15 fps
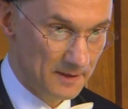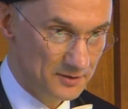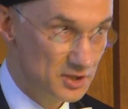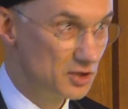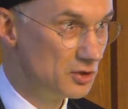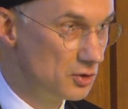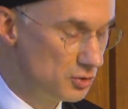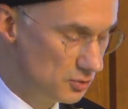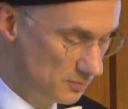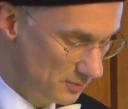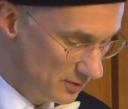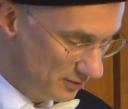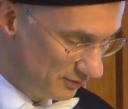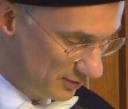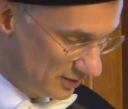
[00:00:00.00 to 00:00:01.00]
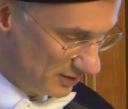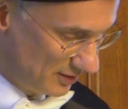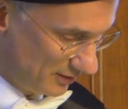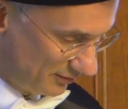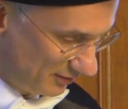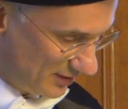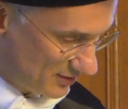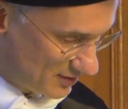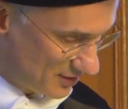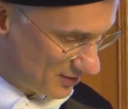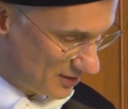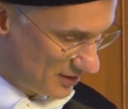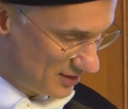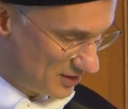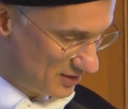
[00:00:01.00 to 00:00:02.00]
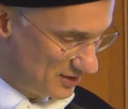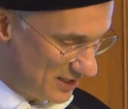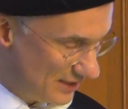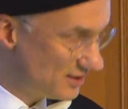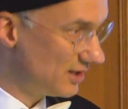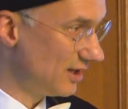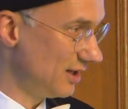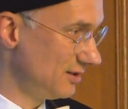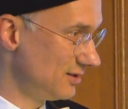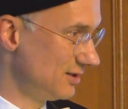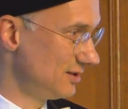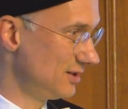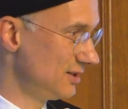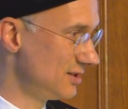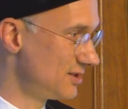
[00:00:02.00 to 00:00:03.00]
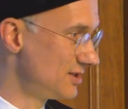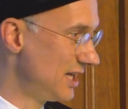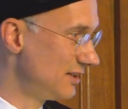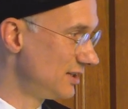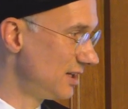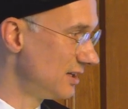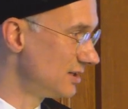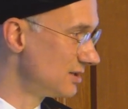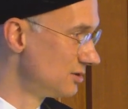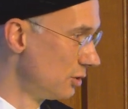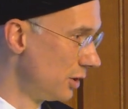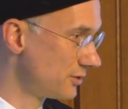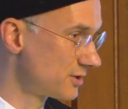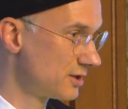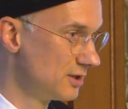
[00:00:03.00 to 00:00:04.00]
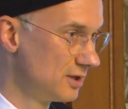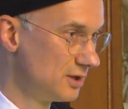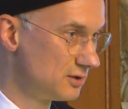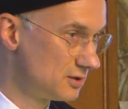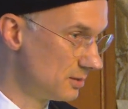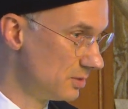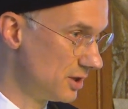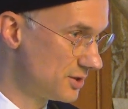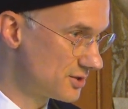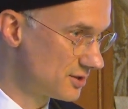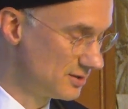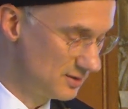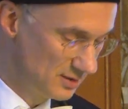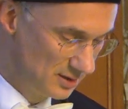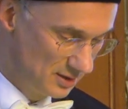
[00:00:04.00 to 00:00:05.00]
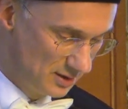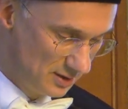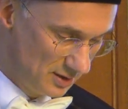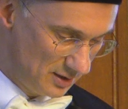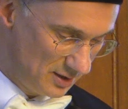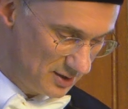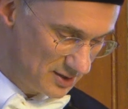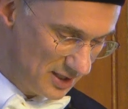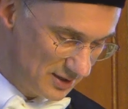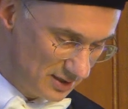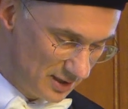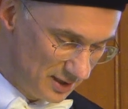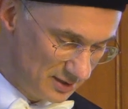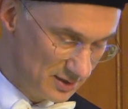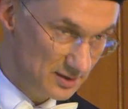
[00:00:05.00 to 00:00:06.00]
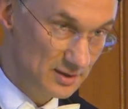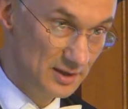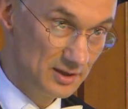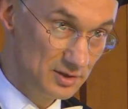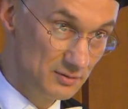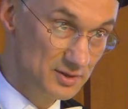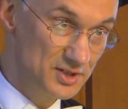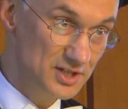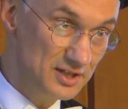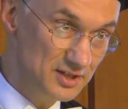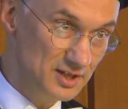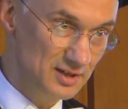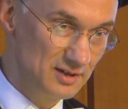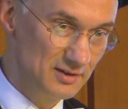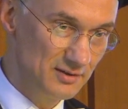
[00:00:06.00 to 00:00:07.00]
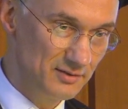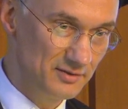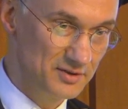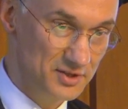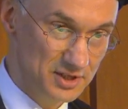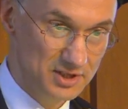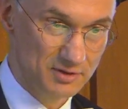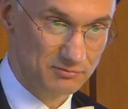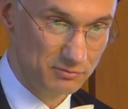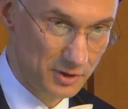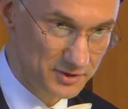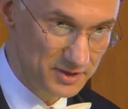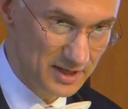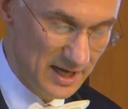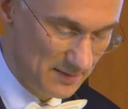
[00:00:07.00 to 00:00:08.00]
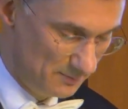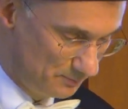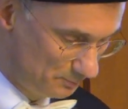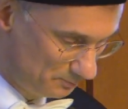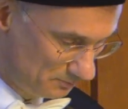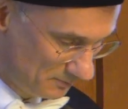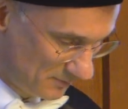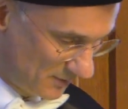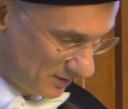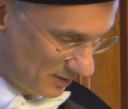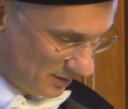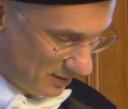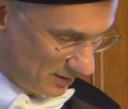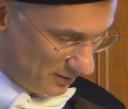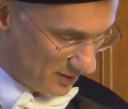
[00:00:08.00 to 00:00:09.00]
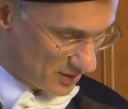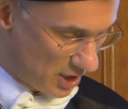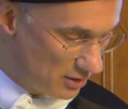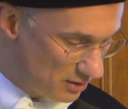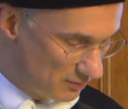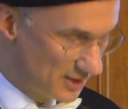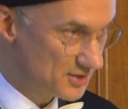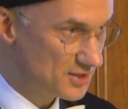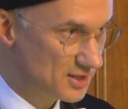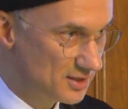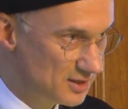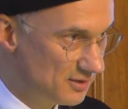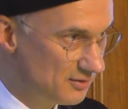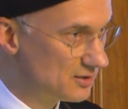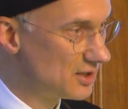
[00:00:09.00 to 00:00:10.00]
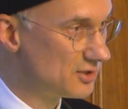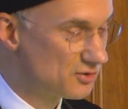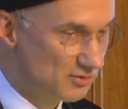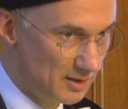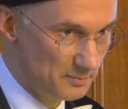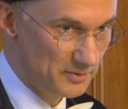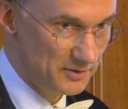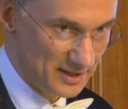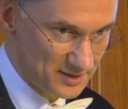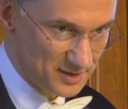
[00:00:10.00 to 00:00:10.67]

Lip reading: to whom the thesis is dedicated. It is dedicated not to a person, it is dedicated to a city, the city of Rotterdam. There's only one city that can trump that